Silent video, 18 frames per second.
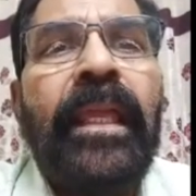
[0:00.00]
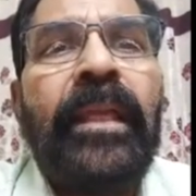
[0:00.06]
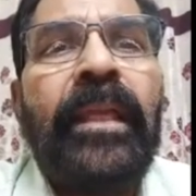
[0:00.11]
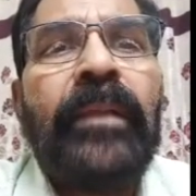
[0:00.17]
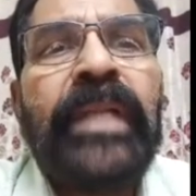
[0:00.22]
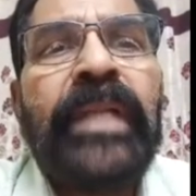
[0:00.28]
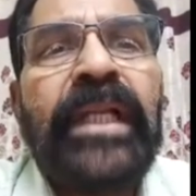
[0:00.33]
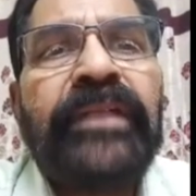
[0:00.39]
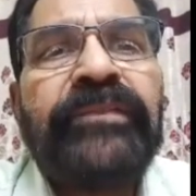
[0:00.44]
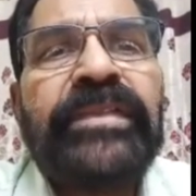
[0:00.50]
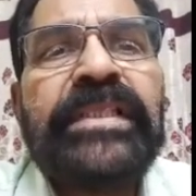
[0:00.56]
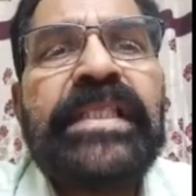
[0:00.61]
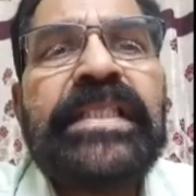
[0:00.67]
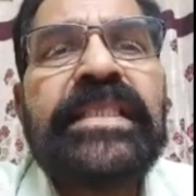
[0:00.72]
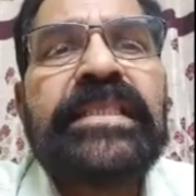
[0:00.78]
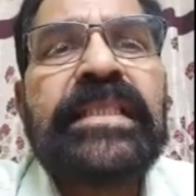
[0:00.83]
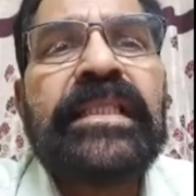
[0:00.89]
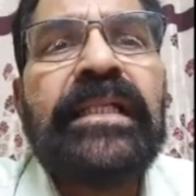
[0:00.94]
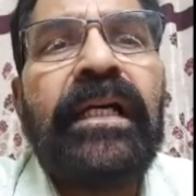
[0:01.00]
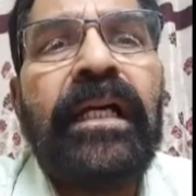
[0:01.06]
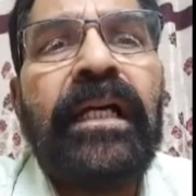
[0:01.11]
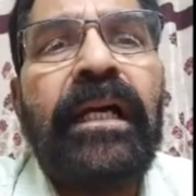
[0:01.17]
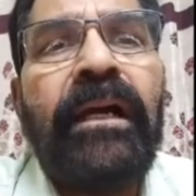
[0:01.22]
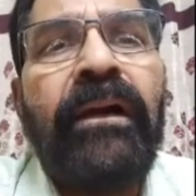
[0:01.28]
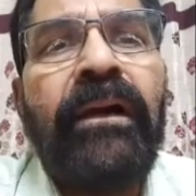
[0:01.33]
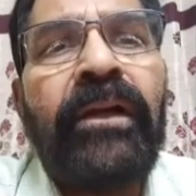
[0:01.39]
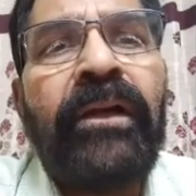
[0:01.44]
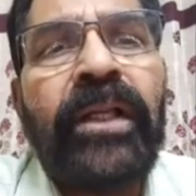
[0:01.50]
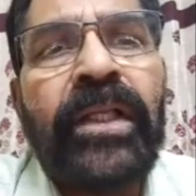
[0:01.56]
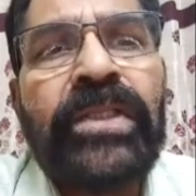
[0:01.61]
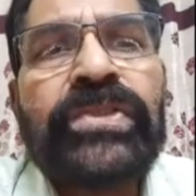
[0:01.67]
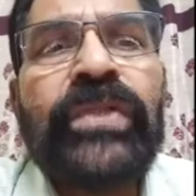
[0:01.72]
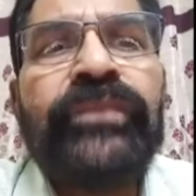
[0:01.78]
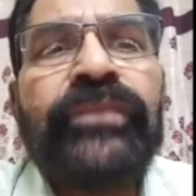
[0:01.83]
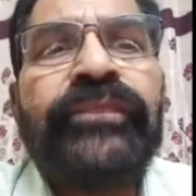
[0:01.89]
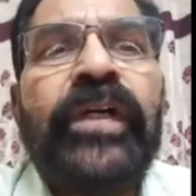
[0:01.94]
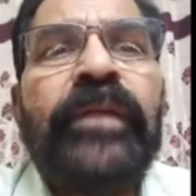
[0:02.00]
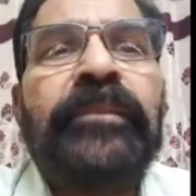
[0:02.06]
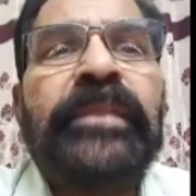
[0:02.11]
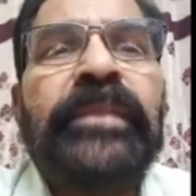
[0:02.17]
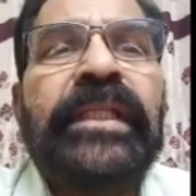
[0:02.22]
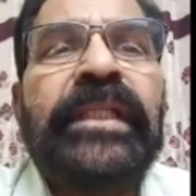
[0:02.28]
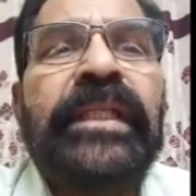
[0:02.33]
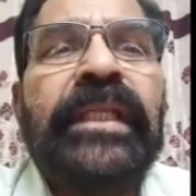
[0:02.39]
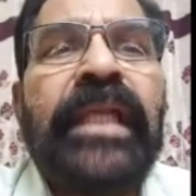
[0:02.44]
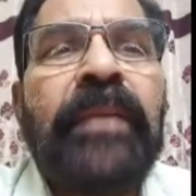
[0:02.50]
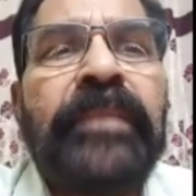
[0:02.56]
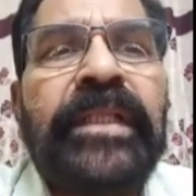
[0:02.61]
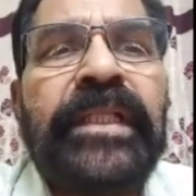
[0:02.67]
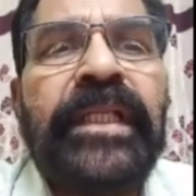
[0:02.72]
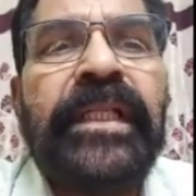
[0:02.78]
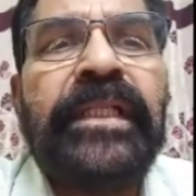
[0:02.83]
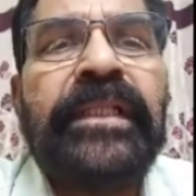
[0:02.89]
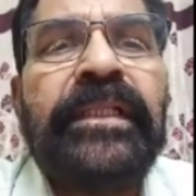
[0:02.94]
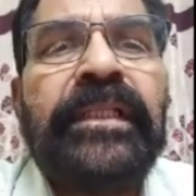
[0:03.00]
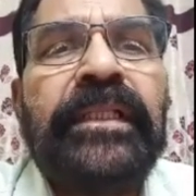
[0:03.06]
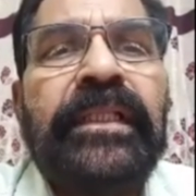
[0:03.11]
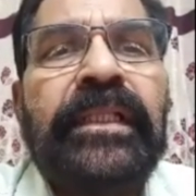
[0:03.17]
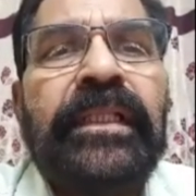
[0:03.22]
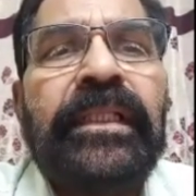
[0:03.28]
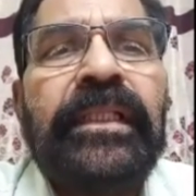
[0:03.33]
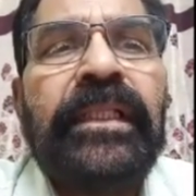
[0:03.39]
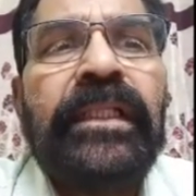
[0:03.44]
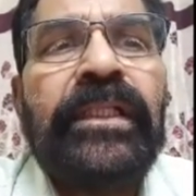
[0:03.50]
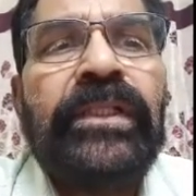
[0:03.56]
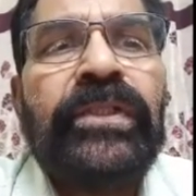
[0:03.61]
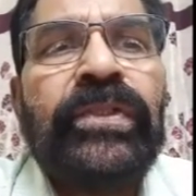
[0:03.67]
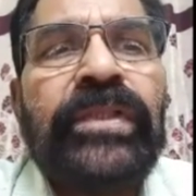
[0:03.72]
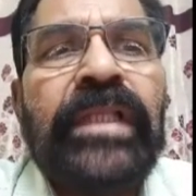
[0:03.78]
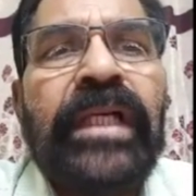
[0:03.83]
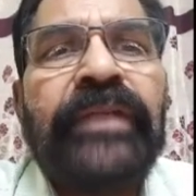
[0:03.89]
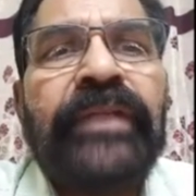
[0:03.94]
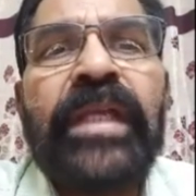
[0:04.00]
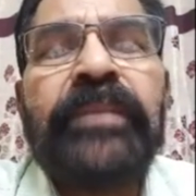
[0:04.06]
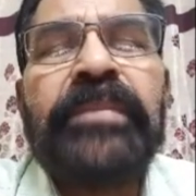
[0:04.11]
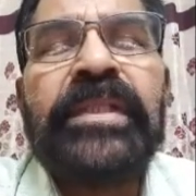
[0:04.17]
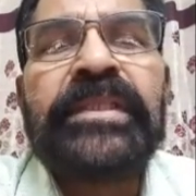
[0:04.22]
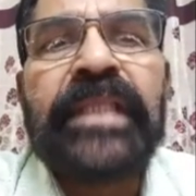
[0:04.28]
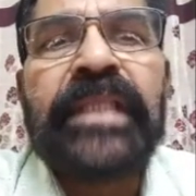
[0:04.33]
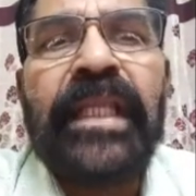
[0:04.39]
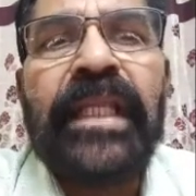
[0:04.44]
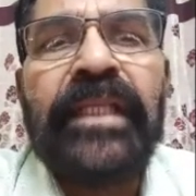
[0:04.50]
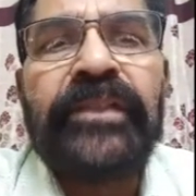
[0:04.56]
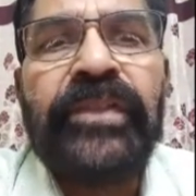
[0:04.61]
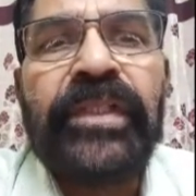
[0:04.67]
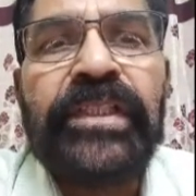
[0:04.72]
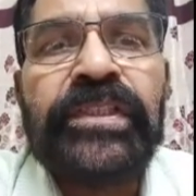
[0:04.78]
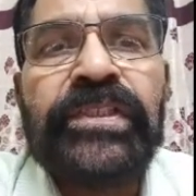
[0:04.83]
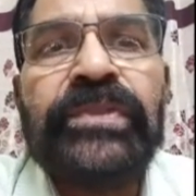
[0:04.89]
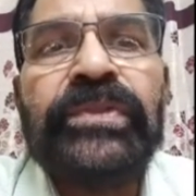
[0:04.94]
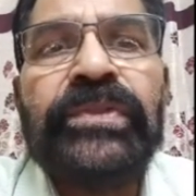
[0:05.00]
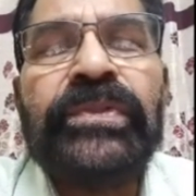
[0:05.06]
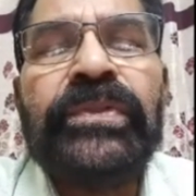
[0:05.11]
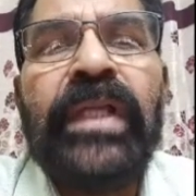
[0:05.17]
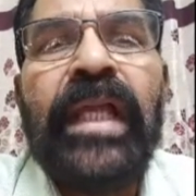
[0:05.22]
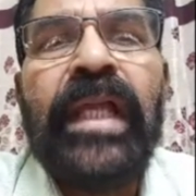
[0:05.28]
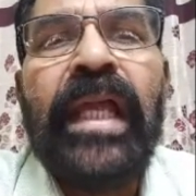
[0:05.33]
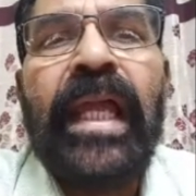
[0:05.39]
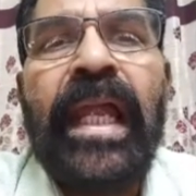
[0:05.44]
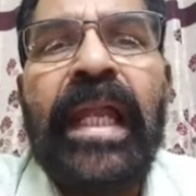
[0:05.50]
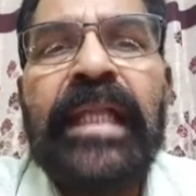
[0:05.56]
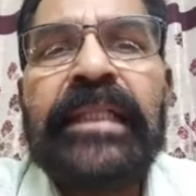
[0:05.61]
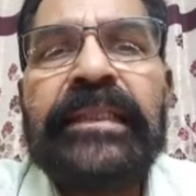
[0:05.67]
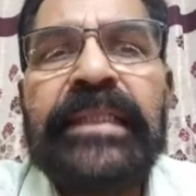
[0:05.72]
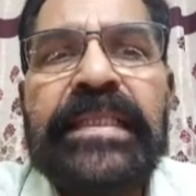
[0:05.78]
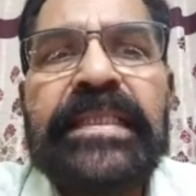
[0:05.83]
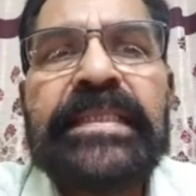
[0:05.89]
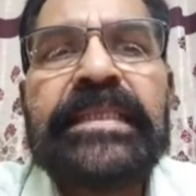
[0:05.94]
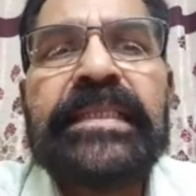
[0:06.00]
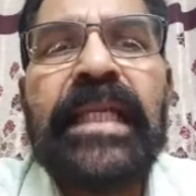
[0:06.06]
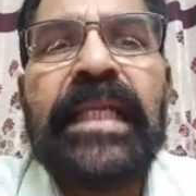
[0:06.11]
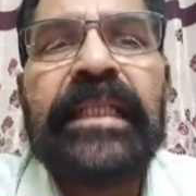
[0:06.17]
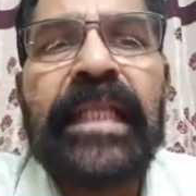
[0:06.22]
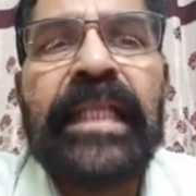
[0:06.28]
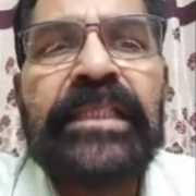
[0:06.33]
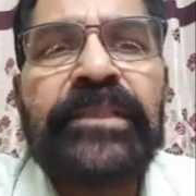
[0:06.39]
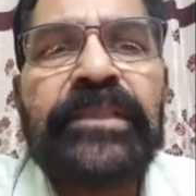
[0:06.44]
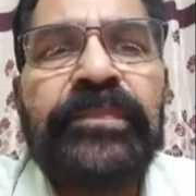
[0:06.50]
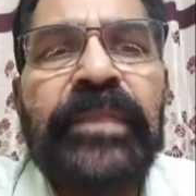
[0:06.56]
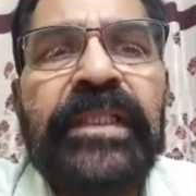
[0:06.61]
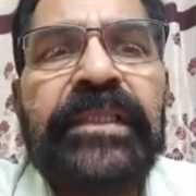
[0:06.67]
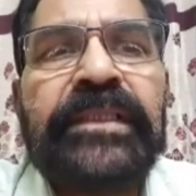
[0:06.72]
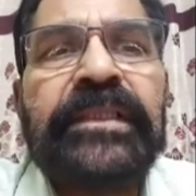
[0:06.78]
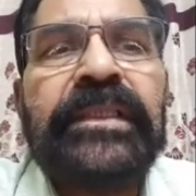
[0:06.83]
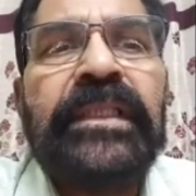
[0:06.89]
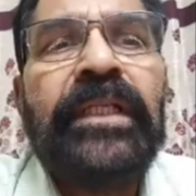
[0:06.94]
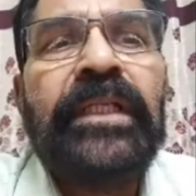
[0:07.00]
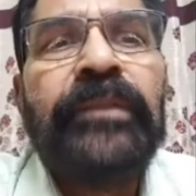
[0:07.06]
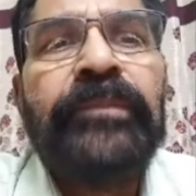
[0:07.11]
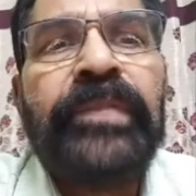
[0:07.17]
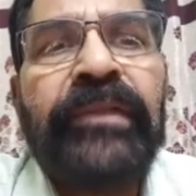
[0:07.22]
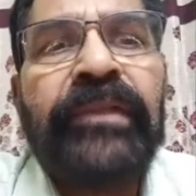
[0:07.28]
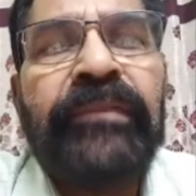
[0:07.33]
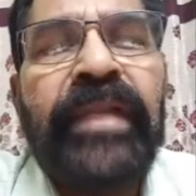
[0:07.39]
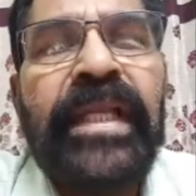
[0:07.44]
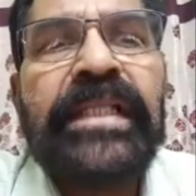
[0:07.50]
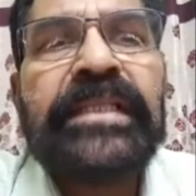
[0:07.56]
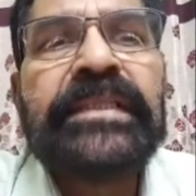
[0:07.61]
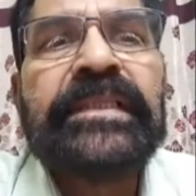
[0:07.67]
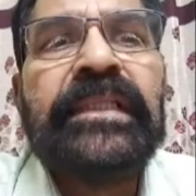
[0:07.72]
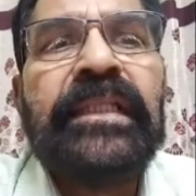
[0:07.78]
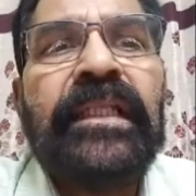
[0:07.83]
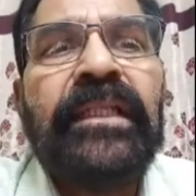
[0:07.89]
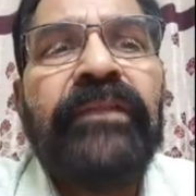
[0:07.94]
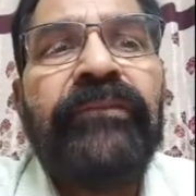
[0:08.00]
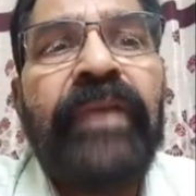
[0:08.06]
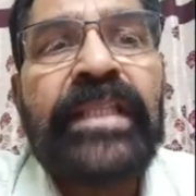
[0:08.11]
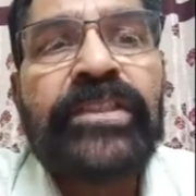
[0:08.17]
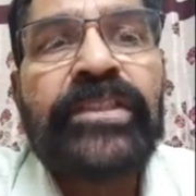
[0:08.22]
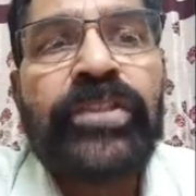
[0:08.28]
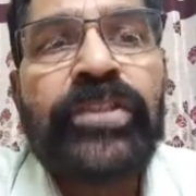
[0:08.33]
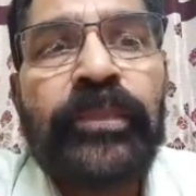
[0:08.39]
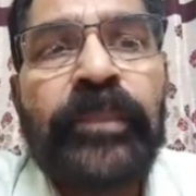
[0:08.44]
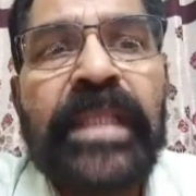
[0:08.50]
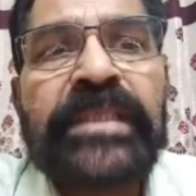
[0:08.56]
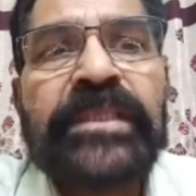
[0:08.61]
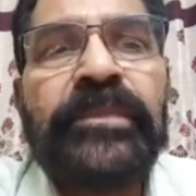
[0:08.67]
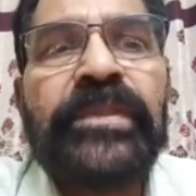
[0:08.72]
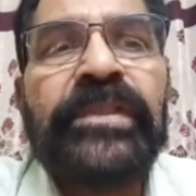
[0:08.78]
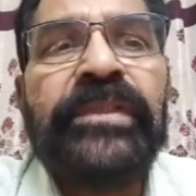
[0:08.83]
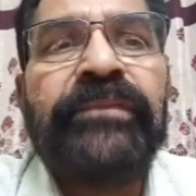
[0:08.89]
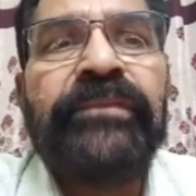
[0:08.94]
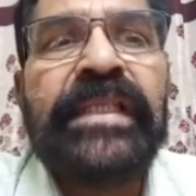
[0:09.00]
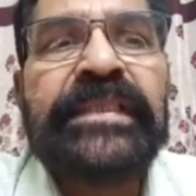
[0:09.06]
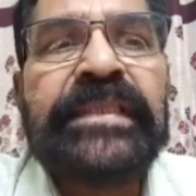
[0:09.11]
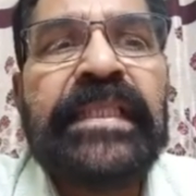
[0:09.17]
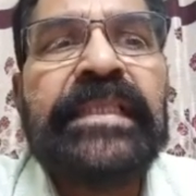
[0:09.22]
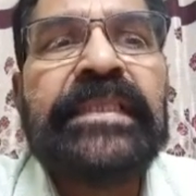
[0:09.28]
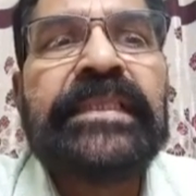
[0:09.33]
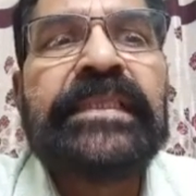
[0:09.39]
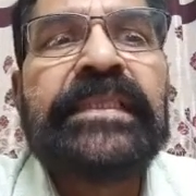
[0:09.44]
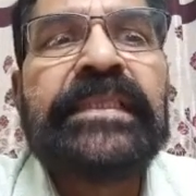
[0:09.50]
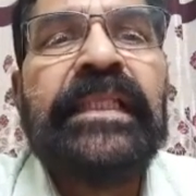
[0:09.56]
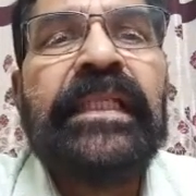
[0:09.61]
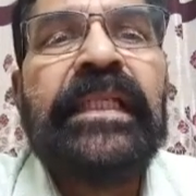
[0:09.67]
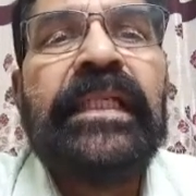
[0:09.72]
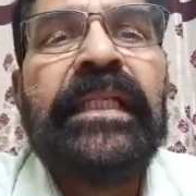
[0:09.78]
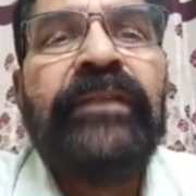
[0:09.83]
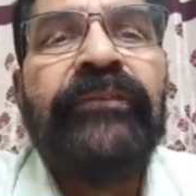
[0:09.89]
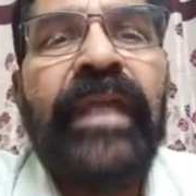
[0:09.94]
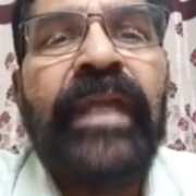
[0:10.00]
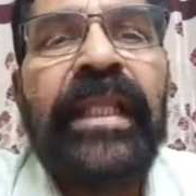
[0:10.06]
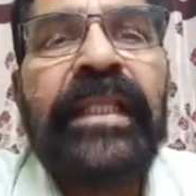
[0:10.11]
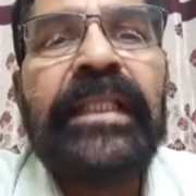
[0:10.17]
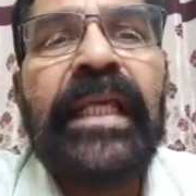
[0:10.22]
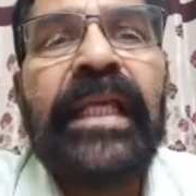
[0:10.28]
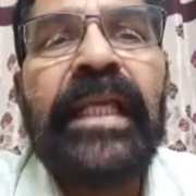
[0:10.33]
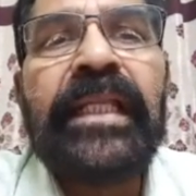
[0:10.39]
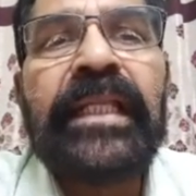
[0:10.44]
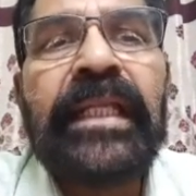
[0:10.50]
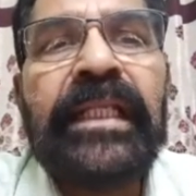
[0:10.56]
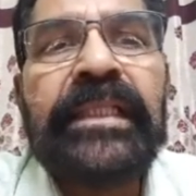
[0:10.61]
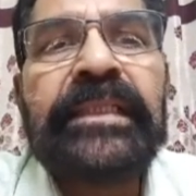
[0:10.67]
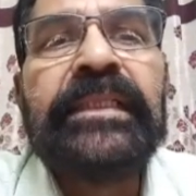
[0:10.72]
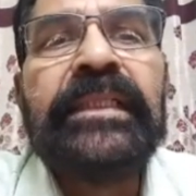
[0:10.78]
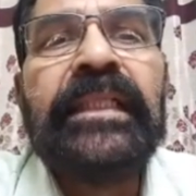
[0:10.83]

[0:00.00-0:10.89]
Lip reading: Blood vessels are also firmly embedded to the fibrous connective tissue, and this attachment prevents vasospasm of the vessels when they are cut,